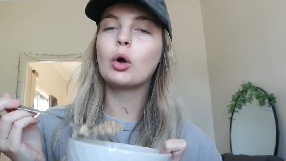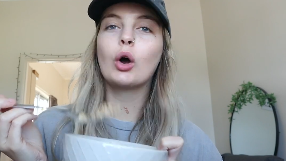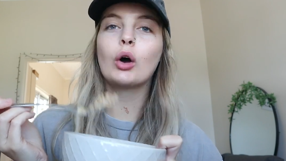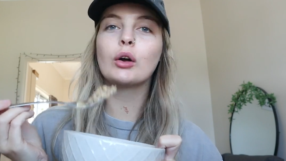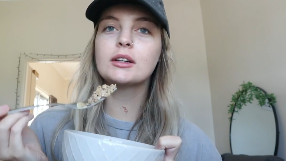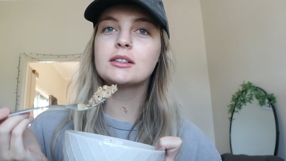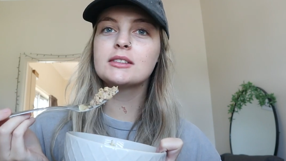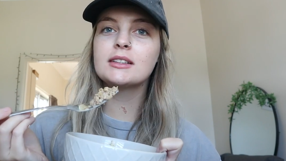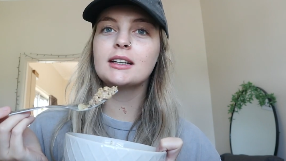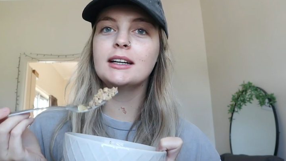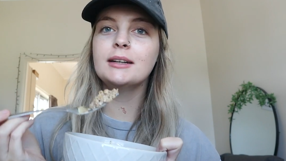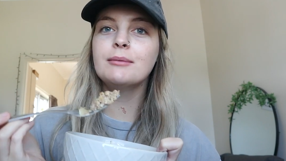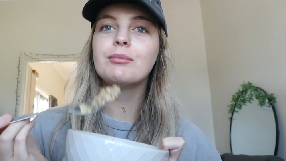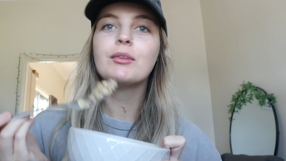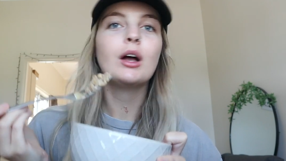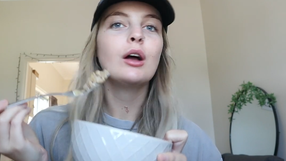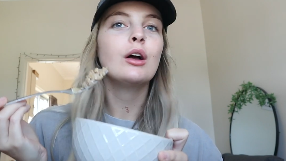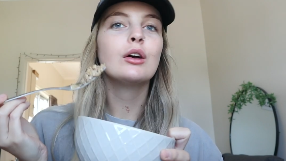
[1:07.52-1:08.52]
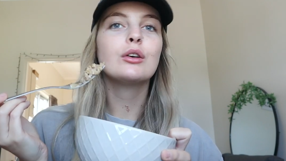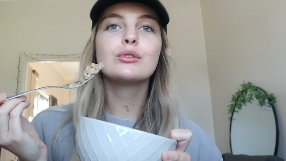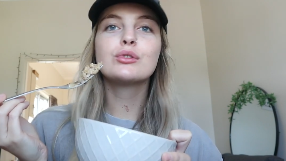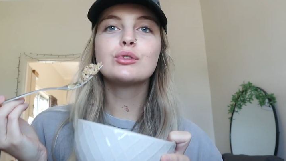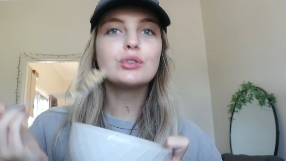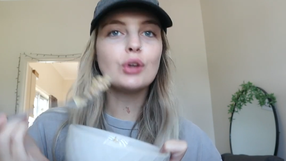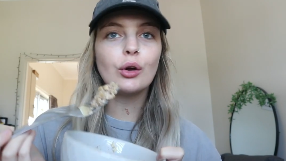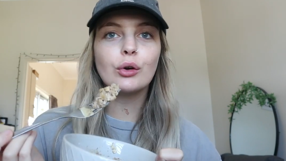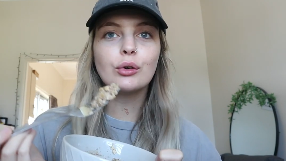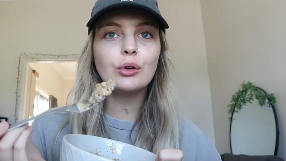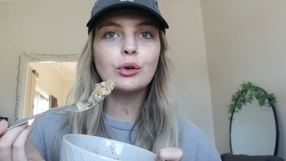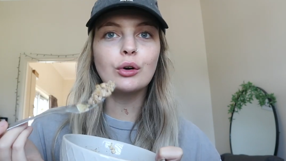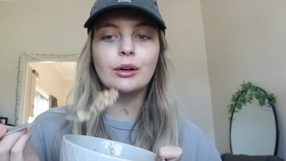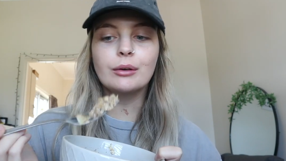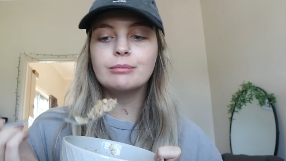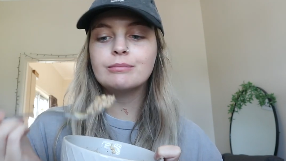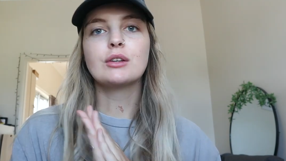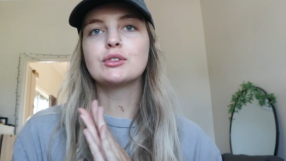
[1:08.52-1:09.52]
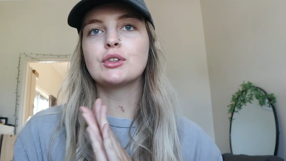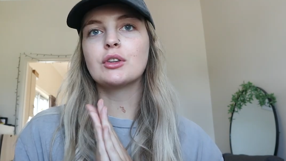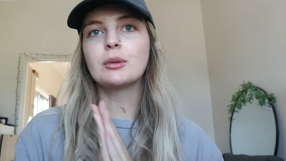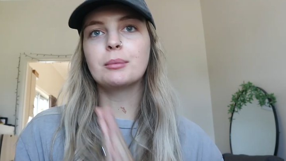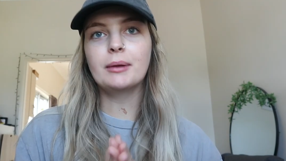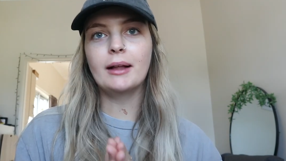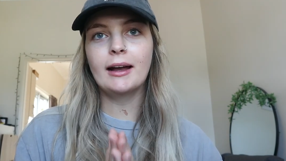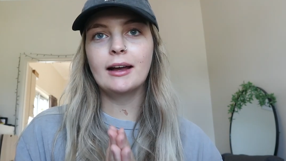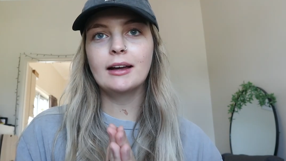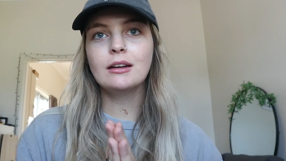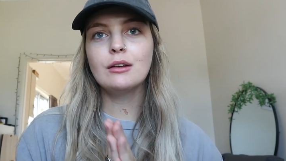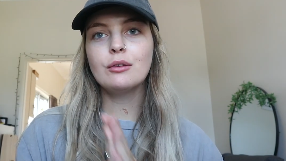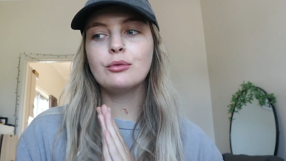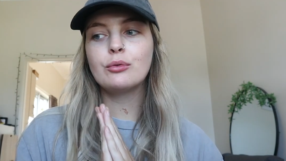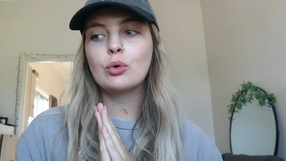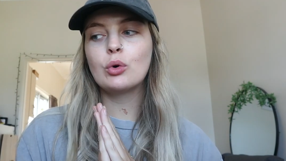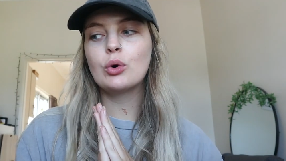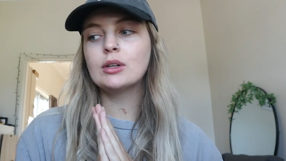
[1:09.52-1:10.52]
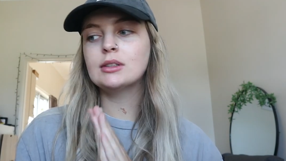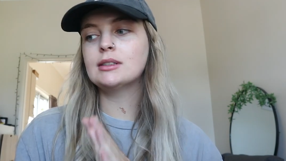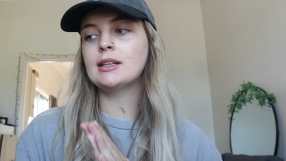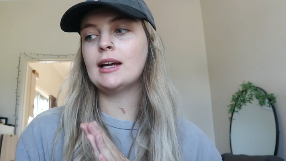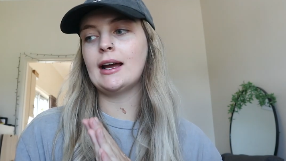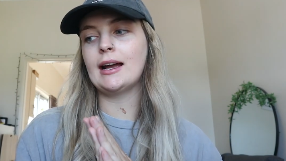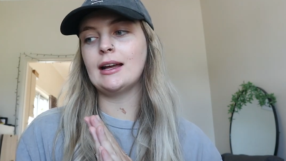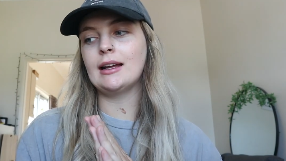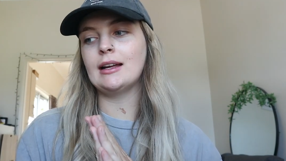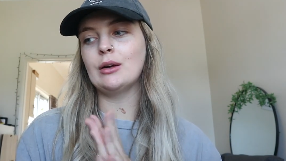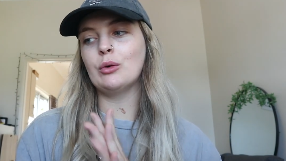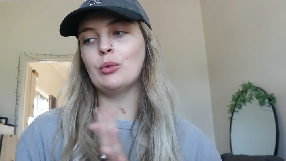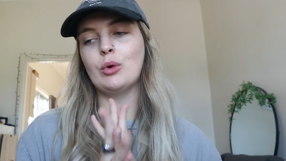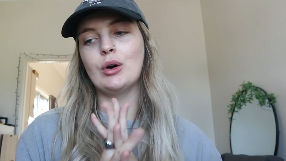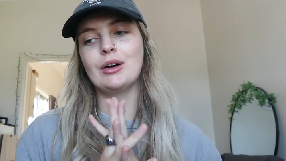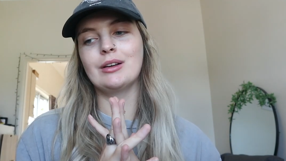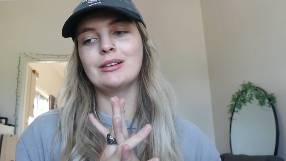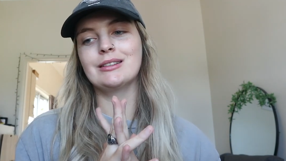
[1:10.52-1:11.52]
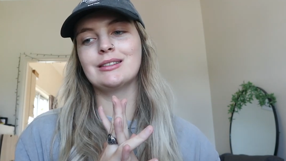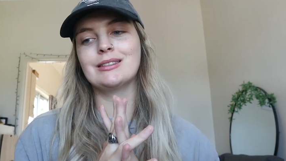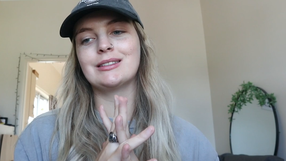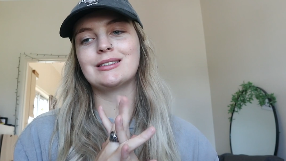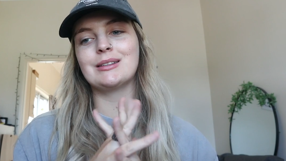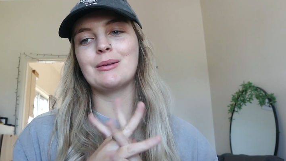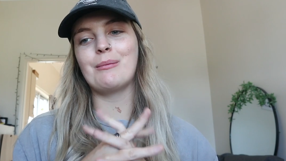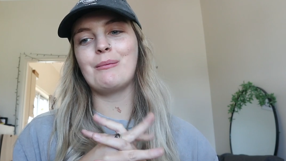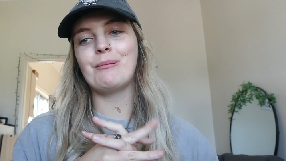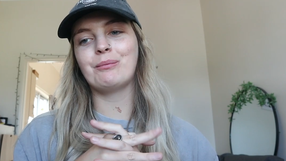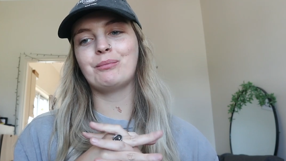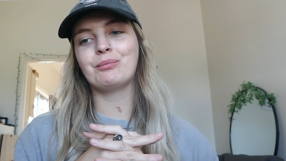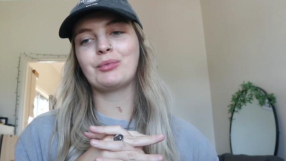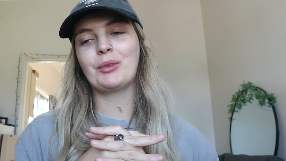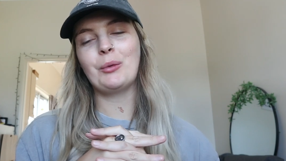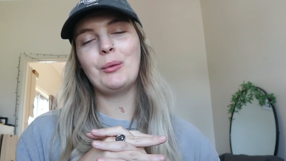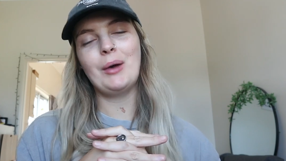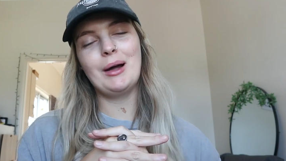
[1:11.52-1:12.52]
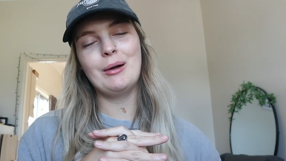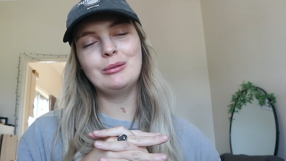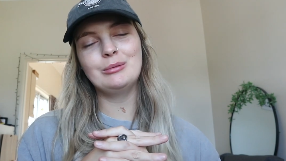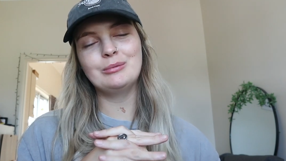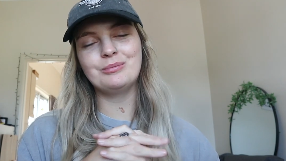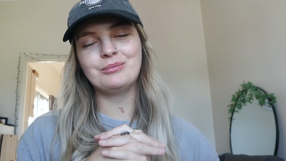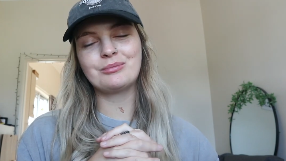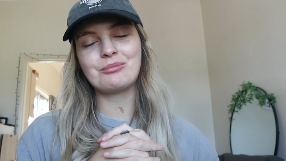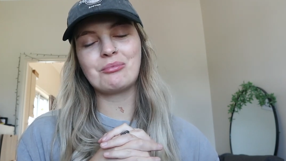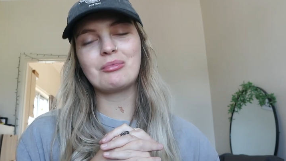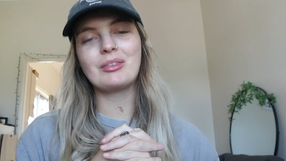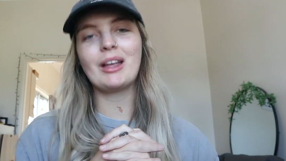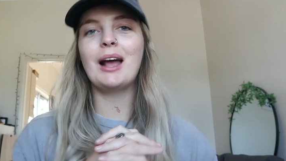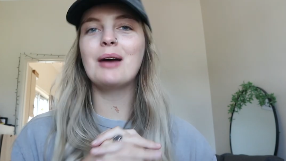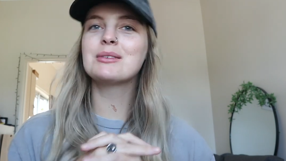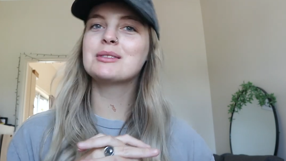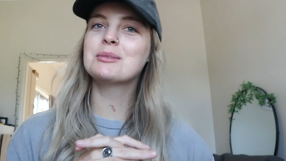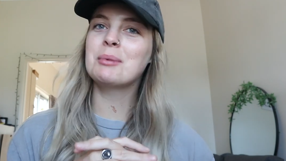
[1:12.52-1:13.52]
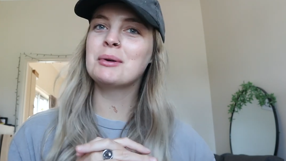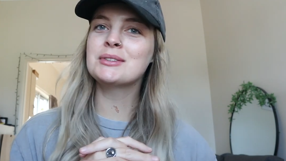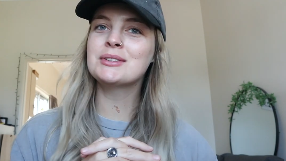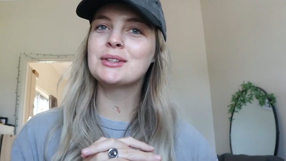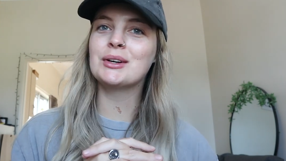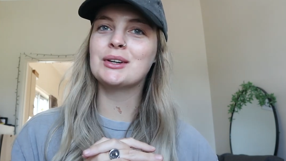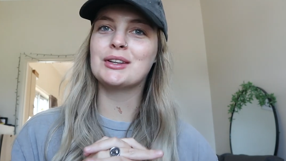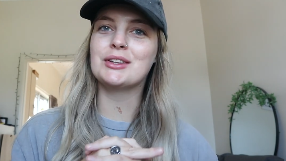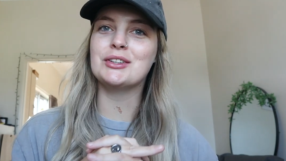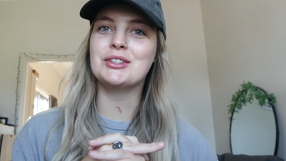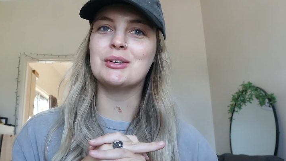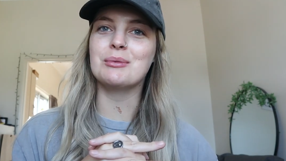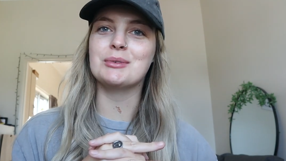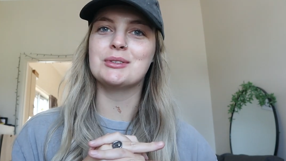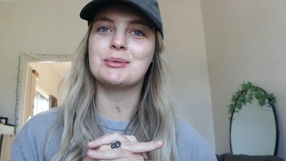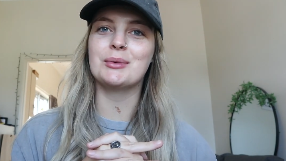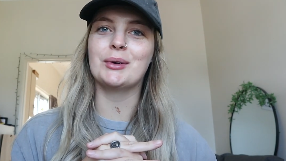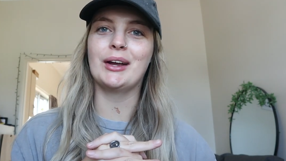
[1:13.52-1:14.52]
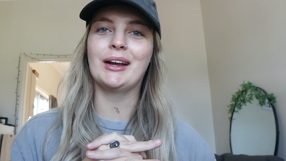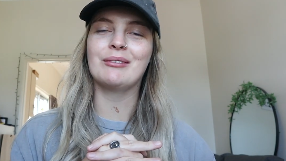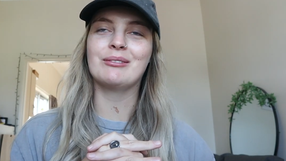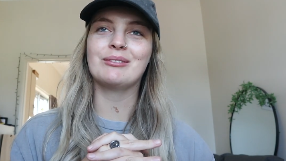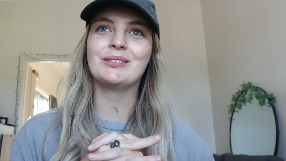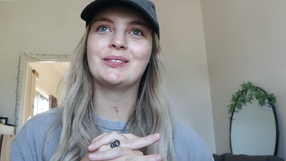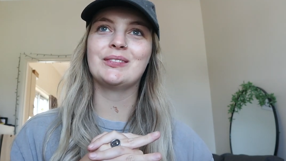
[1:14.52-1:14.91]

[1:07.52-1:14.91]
Honestly, so good. So the plan for today was, well, I was supposed to go to the gym this morning.